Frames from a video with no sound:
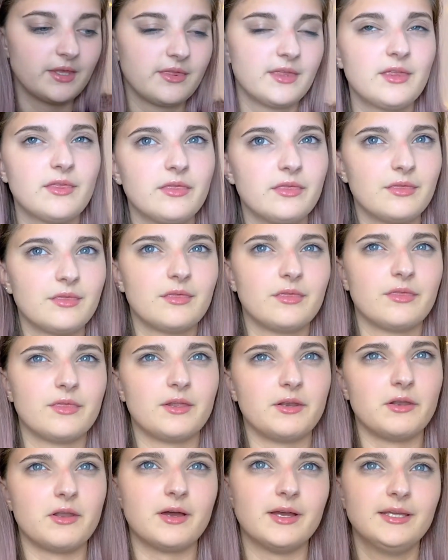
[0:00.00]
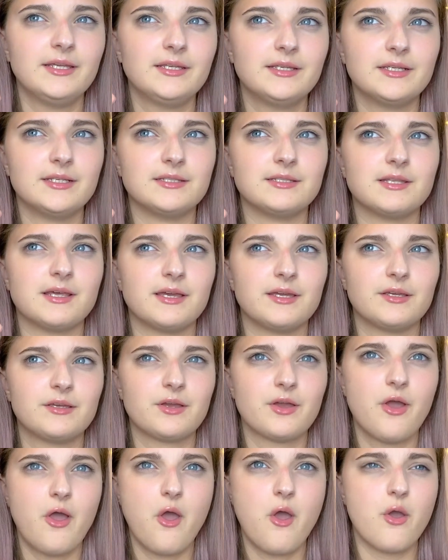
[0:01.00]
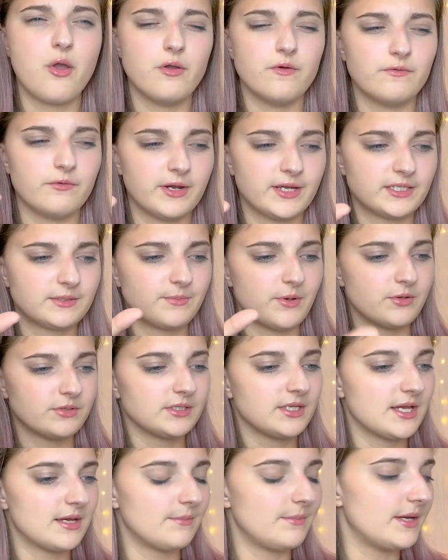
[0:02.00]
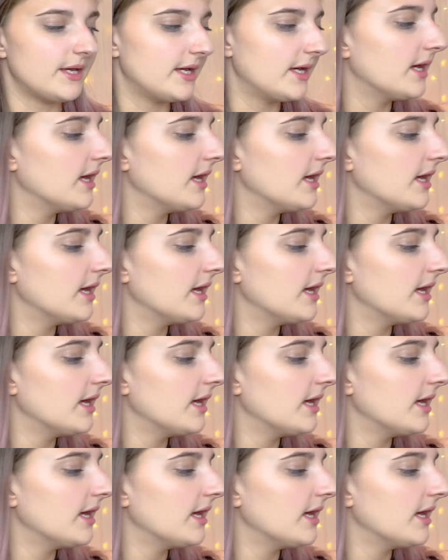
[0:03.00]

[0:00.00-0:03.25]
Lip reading: think the light is like overexposing it a bit.